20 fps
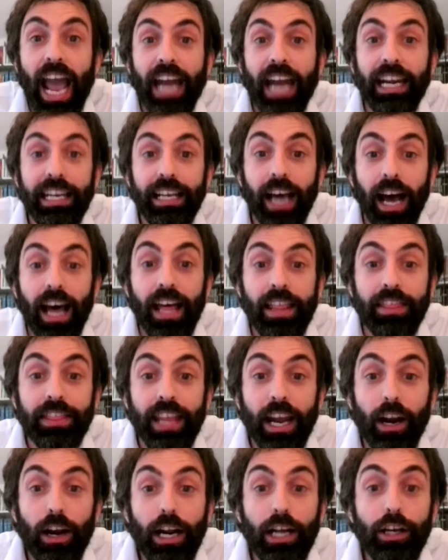And uh,
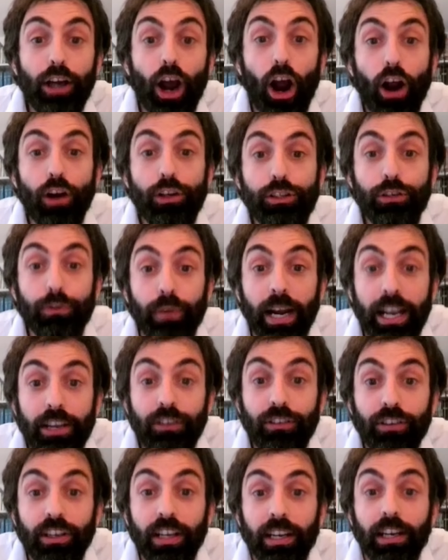their
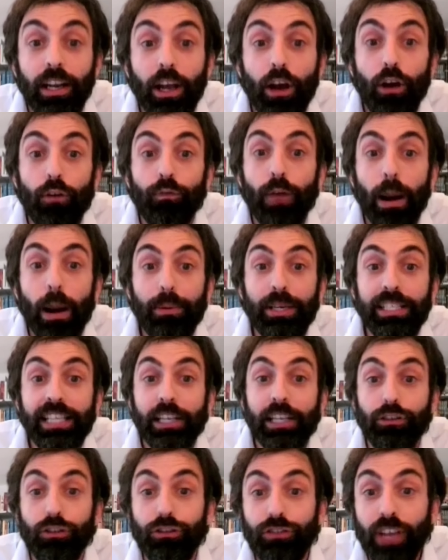incarceration
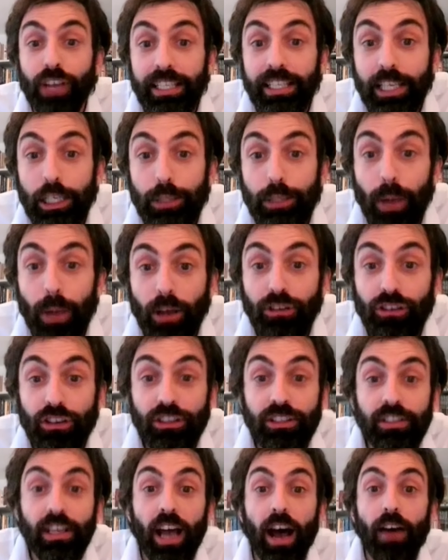represents just as much
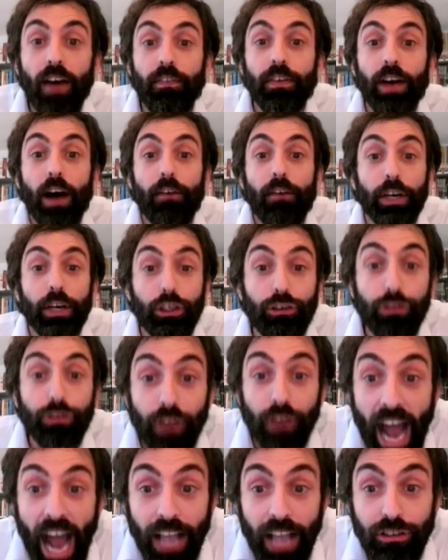as of, of a
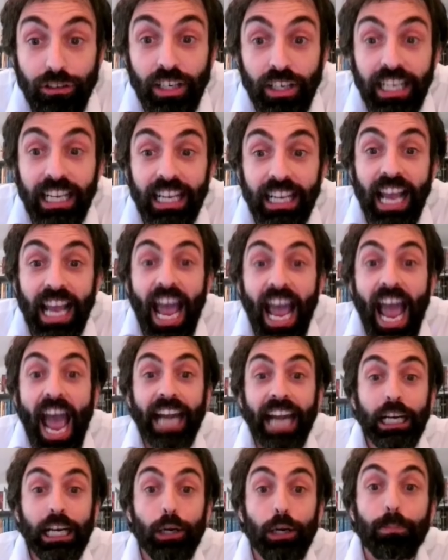tragedy
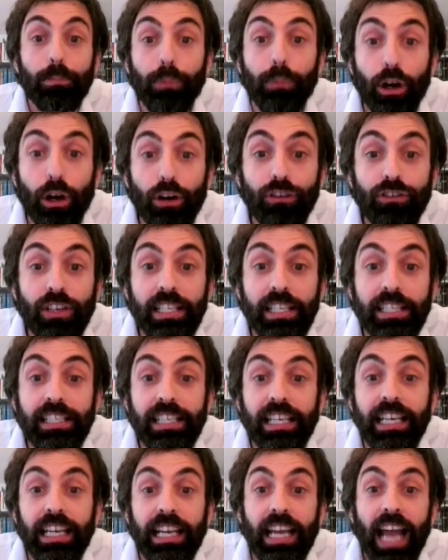and an
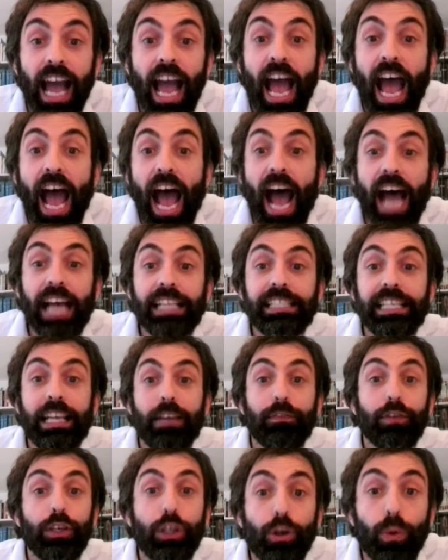emergency as
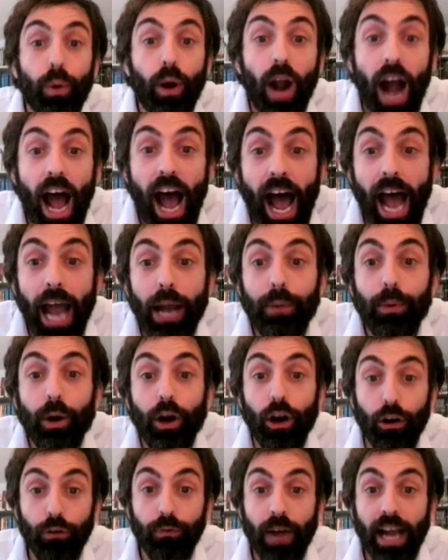if you or I
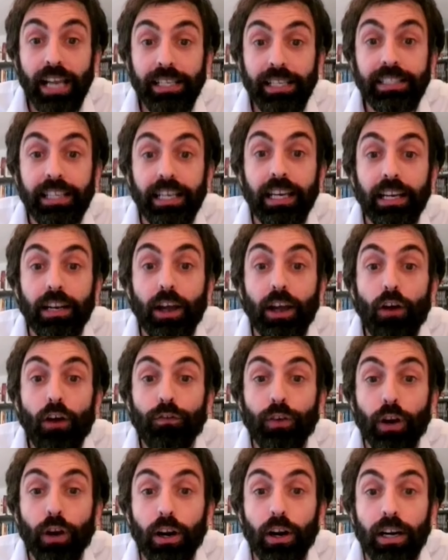were arrested
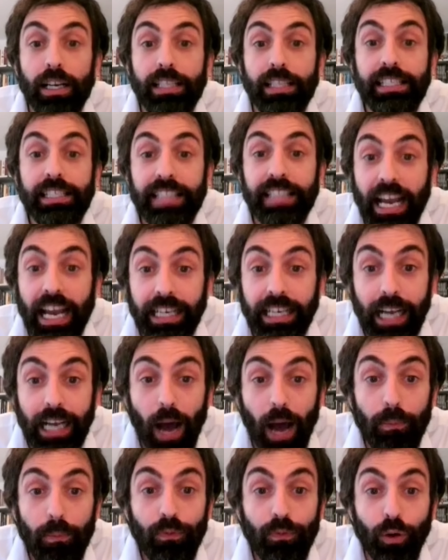for
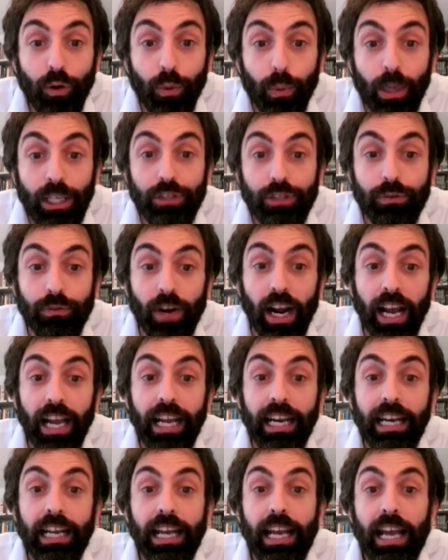standing up for what's
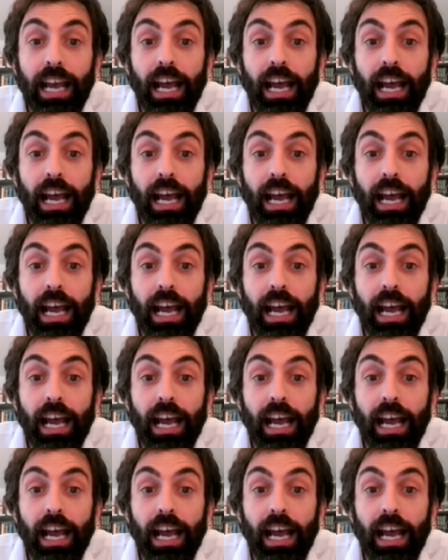right.